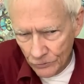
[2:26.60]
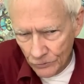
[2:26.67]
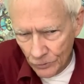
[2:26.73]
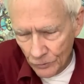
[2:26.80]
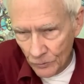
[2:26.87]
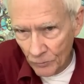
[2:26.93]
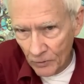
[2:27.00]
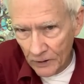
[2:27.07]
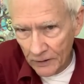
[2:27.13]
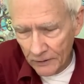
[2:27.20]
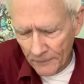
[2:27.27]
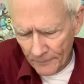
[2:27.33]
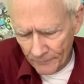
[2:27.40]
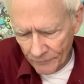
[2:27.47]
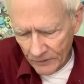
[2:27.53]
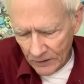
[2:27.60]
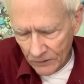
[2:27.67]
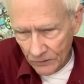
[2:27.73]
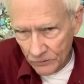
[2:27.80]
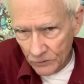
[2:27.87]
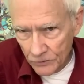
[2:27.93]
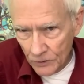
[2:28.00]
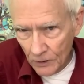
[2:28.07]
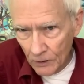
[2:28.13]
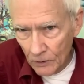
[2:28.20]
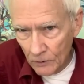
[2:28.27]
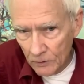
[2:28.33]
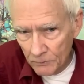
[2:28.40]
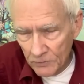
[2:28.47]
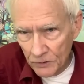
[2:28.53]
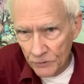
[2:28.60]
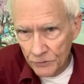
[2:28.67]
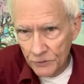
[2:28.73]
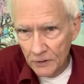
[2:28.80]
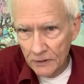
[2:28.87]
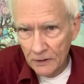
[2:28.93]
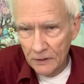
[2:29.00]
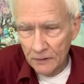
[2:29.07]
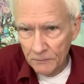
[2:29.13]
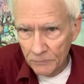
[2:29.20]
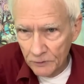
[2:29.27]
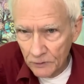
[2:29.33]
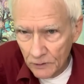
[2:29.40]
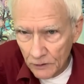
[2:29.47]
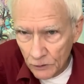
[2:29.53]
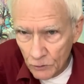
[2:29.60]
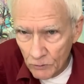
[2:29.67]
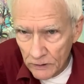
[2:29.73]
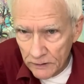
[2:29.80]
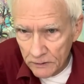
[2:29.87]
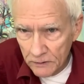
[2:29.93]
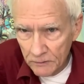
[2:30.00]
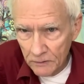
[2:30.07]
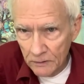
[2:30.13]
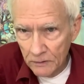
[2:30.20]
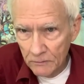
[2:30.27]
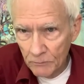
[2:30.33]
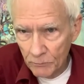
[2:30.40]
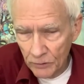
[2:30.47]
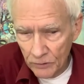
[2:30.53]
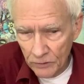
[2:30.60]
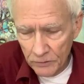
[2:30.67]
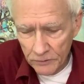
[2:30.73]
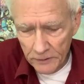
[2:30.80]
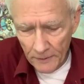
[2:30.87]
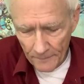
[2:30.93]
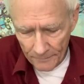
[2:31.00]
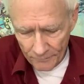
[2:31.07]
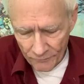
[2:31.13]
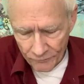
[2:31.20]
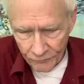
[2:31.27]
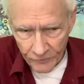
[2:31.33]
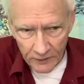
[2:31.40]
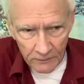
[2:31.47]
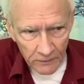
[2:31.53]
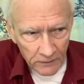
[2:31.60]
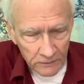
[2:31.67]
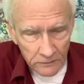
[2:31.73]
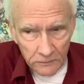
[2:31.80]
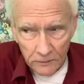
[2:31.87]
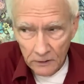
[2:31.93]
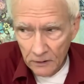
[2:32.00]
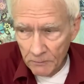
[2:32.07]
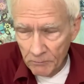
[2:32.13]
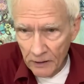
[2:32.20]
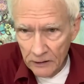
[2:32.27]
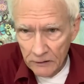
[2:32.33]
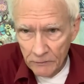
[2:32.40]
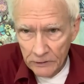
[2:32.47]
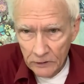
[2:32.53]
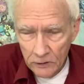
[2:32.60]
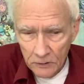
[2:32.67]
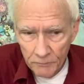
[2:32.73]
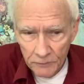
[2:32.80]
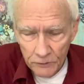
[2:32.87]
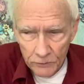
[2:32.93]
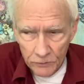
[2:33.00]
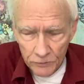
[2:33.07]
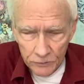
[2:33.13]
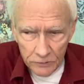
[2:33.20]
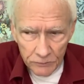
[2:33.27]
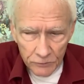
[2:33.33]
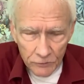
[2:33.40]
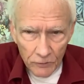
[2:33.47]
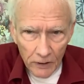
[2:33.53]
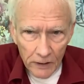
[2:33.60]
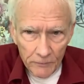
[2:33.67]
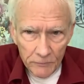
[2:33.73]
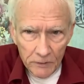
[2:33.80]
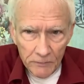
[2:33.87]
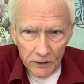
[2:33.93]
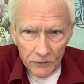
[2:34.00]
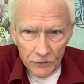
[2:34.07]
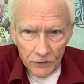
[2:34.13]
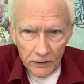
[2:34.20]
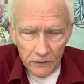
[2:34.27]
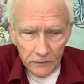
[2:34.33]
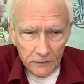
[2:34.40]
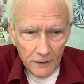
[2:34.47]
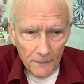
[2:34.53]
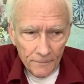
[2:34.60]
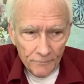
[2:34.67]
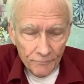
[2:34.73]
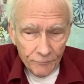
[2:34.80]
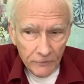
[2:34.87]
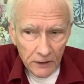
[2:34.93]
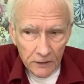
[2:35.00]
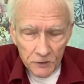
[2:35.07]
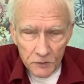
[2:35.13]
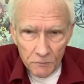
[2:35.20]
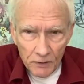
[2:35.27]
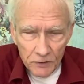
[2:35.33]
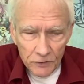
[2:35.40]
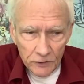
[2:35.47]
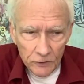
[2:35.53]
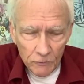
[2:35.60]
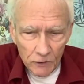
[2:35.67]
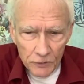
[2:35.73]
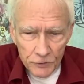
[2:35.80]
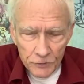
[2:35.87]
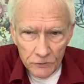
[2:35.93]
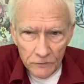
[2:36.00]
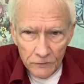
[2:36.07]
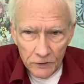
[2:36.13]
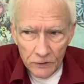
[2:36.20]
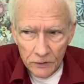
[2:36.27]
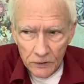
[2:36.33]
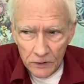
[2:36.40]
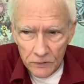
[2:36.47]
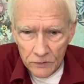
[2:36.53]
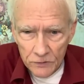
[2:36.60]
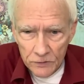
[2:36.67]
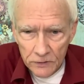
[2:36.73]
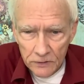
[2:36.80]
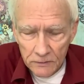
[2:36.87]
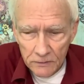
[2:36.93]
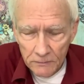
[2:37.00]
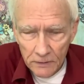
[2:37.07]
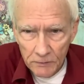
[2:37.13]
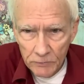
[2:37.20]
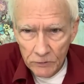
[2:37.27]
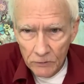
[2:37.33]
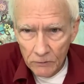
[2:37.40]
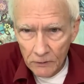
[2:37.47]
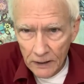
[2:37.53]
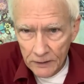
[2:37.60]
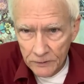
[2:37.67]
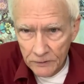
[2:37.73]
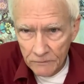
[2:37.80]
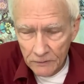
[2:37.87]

too brown. Just almost, but not quite burned. By the way, I hope you'll subscribe to my channel, and especially watch the videos, and maybe you'll like the